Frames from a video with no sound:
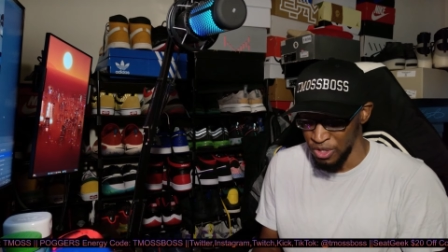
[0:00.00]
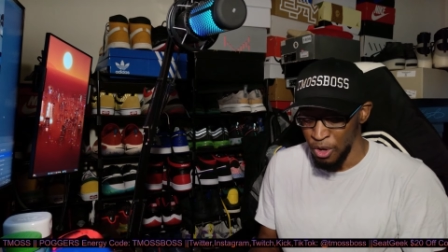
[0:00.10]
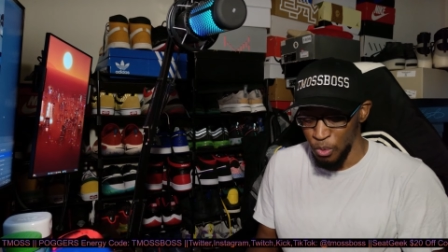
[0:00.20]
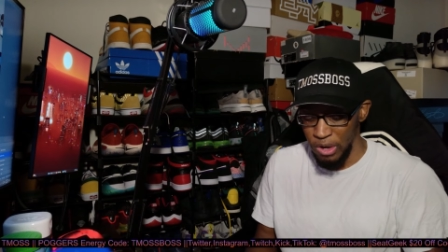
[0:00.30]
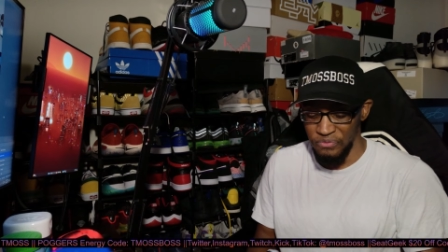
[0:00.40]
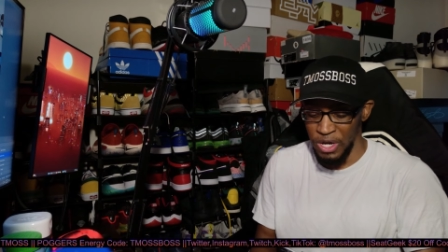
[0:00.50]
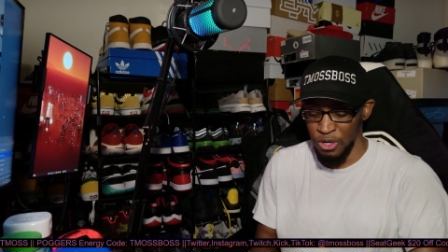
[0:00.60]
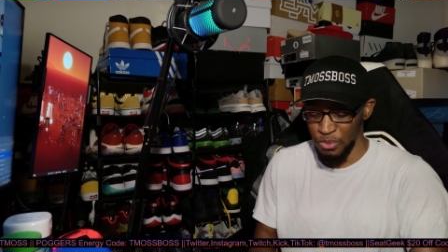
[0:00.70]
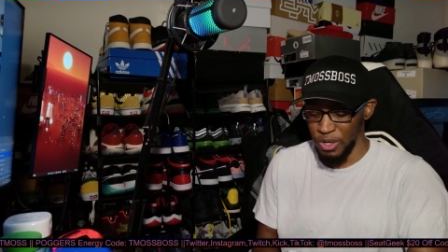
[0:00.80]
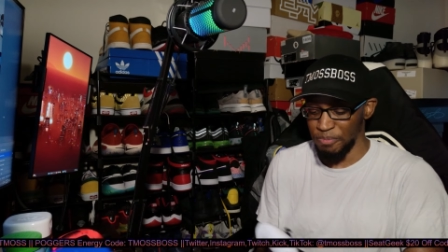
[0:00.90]
What
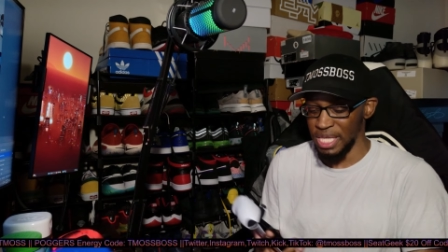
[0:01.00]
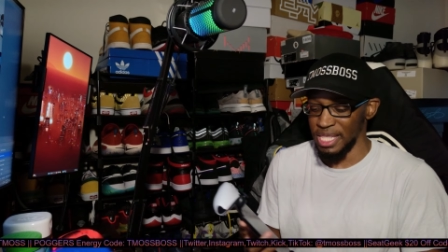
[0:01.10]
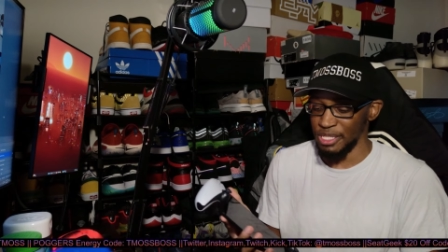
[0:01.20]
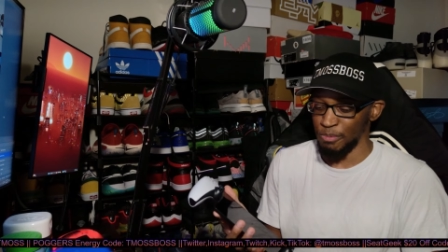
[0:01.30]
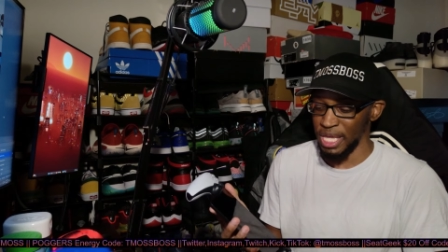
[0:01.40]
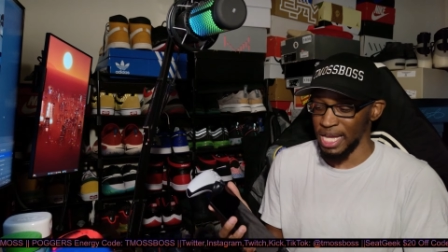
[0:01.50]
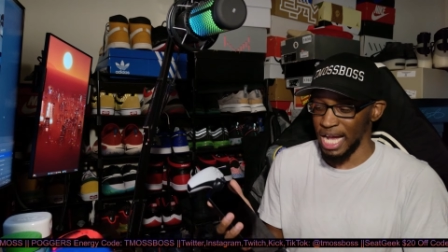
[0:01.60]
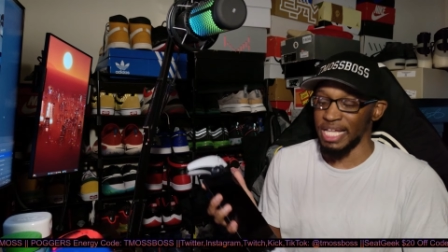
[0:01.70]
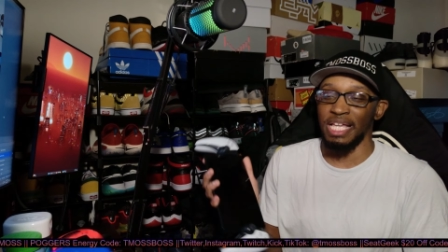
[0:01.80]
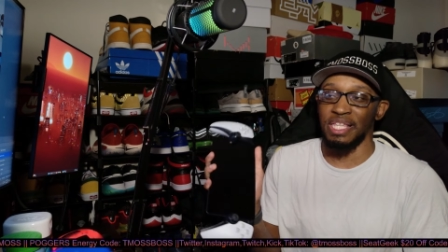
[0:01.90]
phone would be this big?
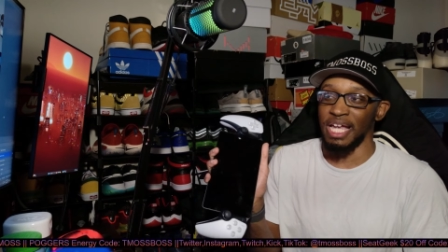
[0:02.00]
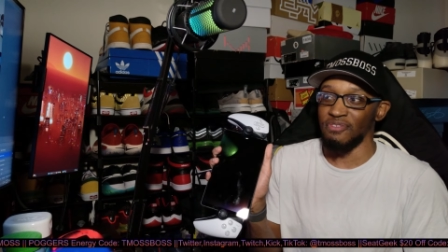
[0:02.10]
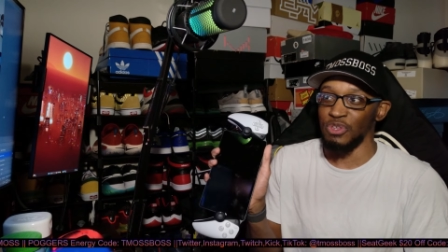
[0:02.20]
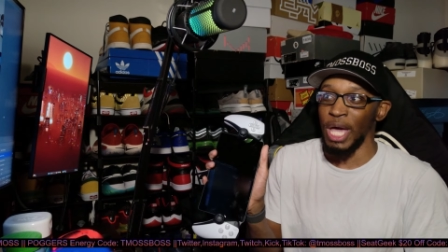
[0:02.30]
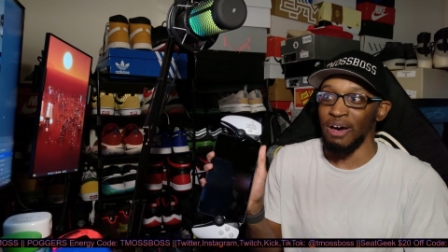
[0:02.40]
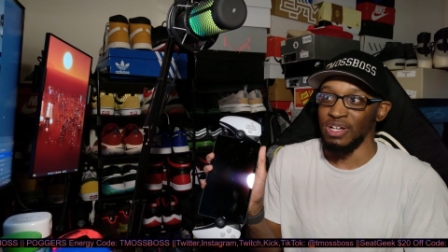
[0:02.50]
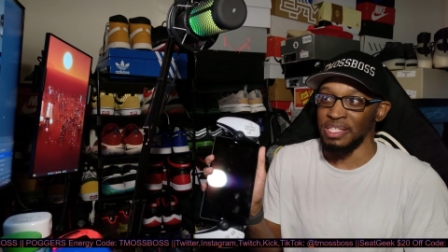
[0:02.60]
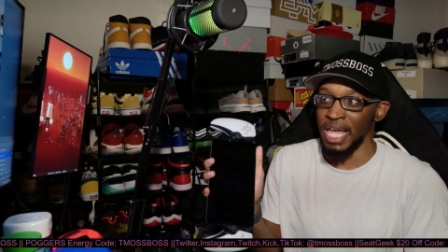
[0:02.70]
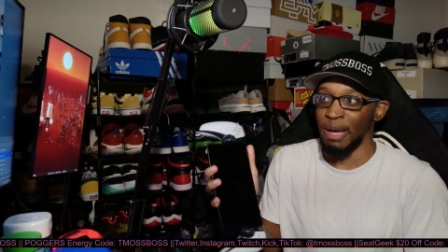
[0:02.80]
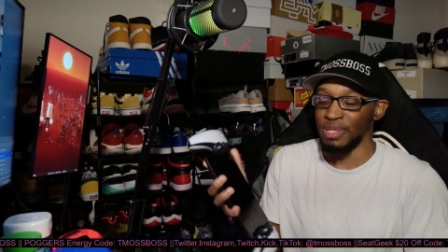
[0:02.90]
I guess, like, if you have a
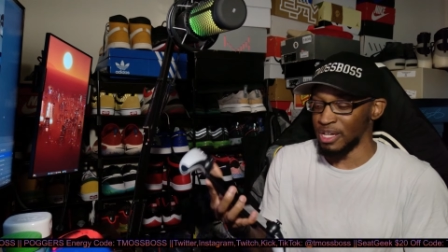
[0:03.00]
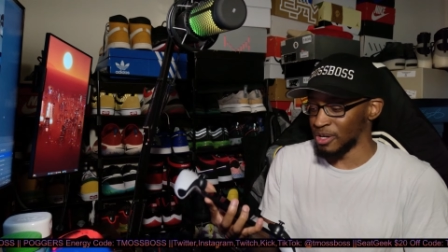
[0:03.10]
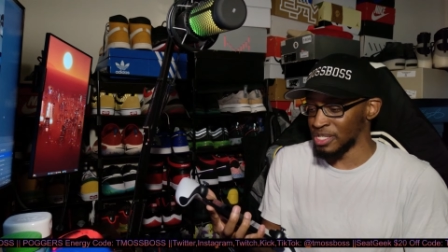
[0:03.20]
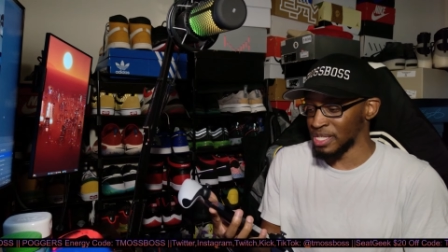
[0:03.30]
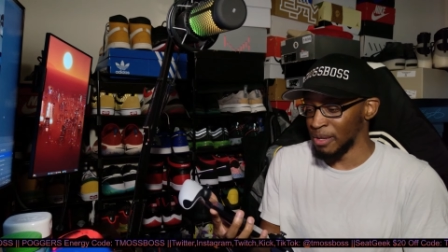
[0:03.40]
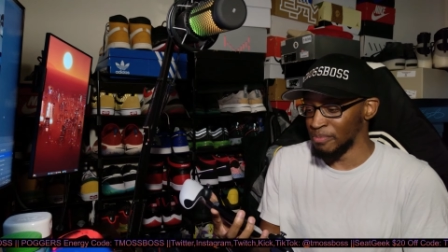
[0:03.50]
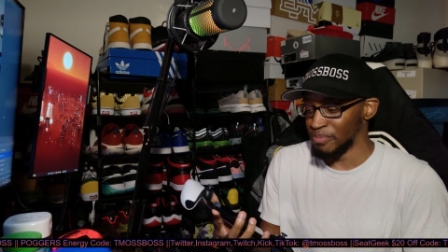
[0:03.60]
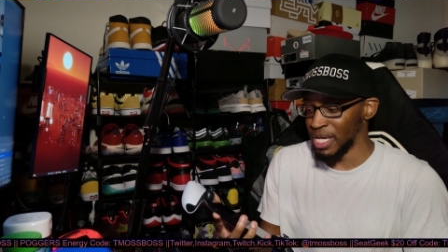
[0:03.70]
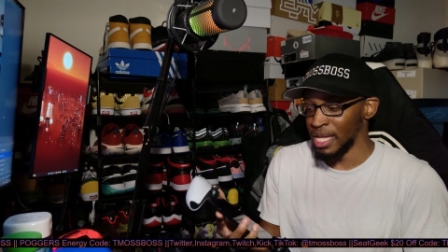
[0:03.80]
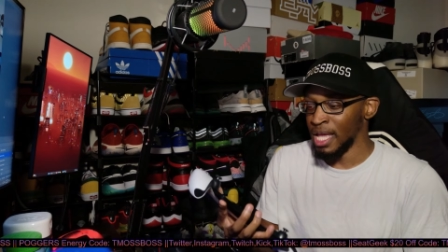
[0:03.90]
tablet or something,
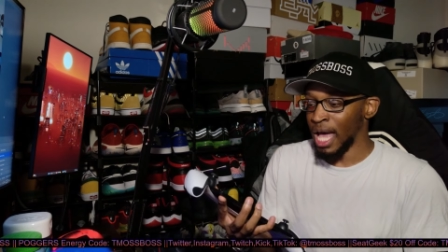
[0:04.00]
but,